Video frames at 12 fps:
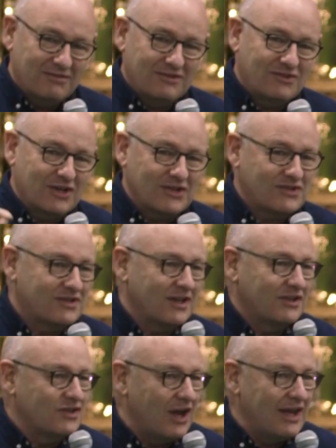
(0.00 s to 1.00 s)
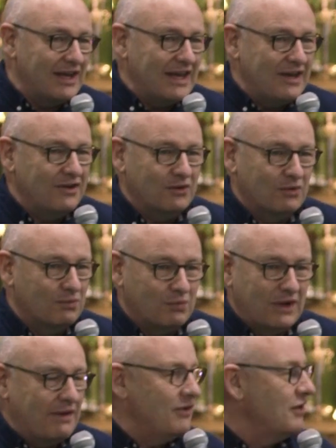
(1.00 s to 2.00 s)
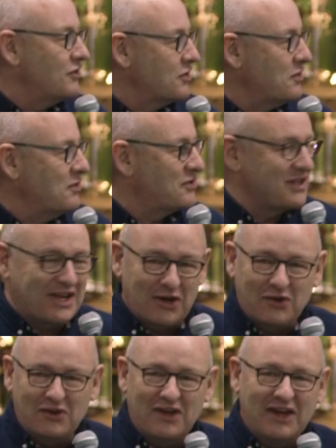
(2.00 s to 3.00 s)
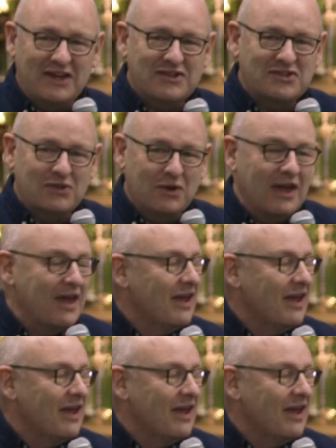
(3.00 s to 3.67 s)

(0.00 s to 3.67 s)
just dial in, or whatever you do, to get online to